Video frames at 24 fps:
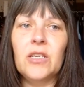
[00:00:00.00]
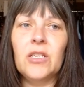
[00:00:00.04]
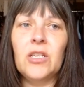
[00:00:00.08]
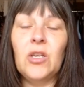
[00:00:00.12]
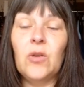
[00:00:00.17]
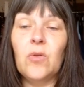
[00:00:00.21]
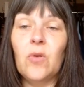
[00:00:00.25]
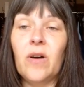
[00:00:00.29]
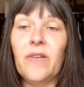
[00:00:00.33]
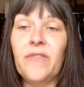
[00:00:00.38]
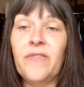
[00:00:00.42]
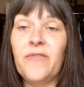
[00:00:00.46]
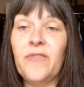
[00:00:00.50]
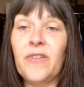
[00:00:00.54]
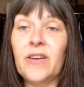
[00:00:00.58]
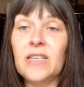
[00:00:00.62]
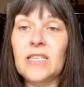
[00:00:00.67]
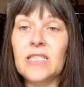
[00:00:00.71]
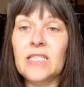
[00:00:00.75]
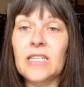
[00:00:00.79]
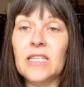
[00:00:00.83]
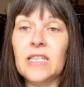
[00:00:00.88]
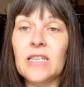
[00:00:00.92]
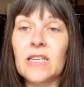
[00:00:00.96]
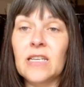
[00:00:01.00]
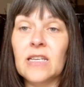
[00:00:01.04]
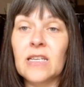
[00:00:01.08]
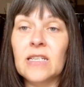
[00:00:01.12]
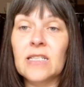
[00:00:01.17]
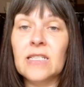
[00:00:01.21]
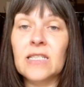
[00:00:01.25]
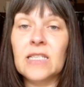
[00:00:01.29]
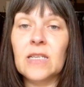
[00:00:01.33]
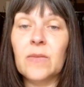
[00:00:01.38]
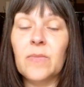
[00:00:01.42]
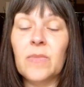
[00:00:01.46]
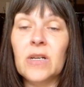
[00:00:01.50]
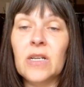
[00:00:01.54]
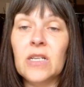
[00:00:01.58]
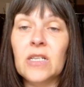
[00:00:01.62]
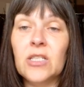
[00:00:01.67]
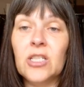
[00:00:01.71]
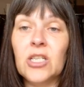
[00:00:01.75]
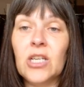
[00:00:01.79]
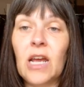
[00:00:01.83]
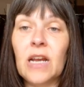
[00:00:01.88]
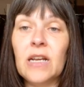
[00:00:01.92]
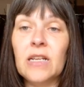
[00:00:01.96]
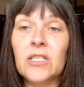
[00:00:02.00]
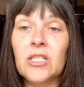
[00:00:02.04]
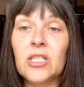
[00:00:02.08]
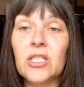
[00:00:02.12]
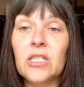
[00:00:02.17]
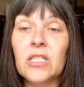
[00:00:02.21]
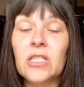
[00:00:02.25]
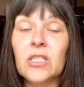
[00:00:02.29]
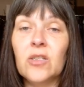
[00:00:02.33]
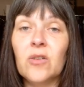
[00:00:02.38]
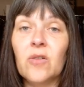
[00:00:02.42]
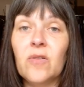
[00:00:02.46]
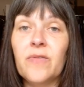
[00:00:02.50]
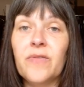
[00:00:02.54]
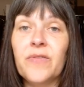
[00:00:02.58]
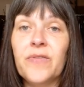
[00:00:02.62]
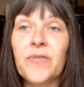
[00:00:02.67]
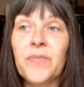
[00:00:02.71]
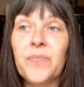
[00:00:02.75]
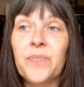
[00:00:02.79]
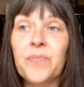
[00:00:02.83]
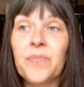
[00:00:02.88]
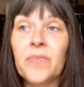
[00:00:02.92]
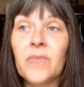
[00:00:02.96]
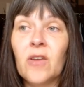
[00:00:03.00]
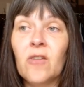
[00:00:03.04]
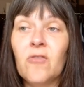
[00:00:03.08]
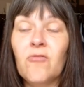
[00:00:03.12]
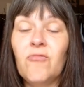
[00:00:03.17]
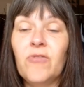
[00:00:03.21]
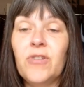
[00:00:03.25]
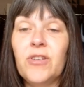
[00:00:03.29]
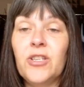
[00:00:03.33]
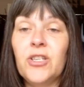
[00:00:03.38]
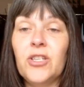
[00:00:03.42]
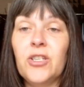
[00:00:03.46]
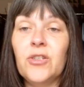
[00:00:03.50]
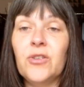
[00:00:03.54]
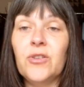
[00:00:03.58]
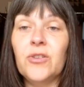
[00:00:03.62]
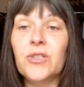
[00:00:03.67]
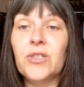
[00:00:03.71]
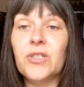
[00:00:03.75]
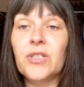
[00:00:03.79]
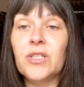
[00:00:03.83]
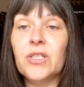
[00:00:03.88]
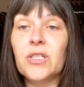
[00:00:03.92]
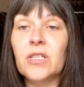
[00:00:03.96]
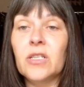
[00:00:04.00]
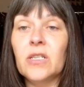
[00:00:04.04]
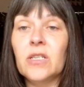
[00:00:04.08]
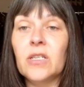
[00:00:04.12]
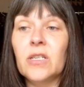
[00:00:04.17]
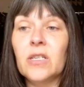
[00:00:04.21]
you are facing similar challenges of reduced